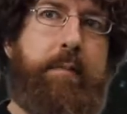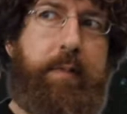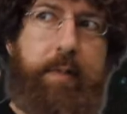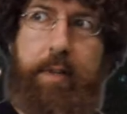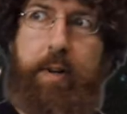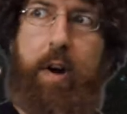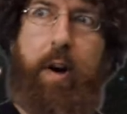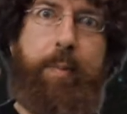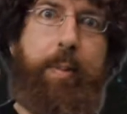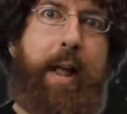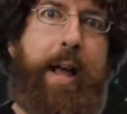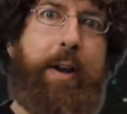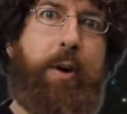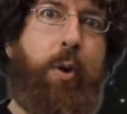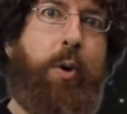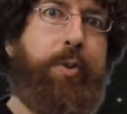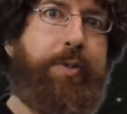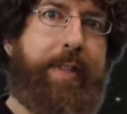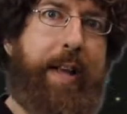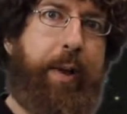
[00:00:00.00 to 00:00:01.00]
there are black
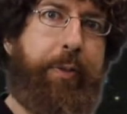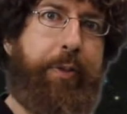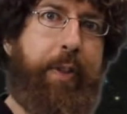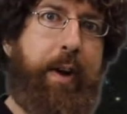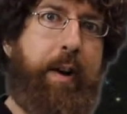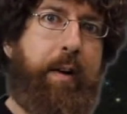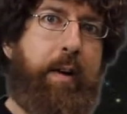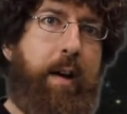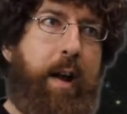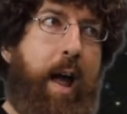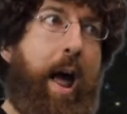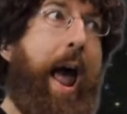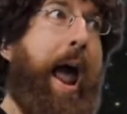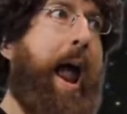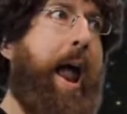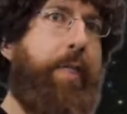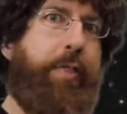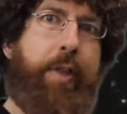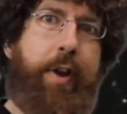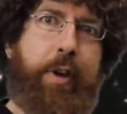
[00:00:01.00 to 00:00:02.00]
holes out there,
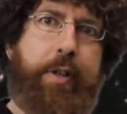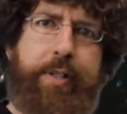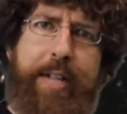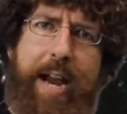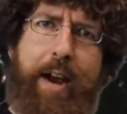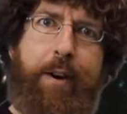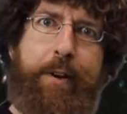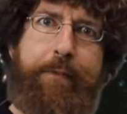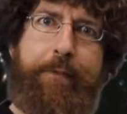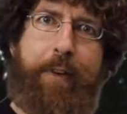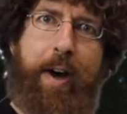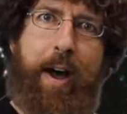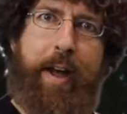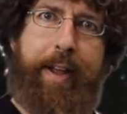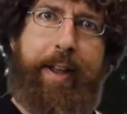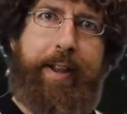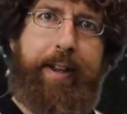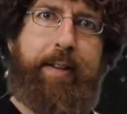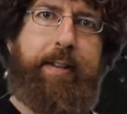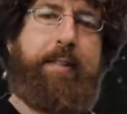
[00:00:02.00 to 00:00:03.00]
and they're
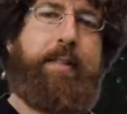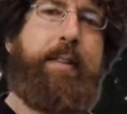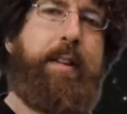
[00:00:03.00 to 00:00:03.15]
terrifying.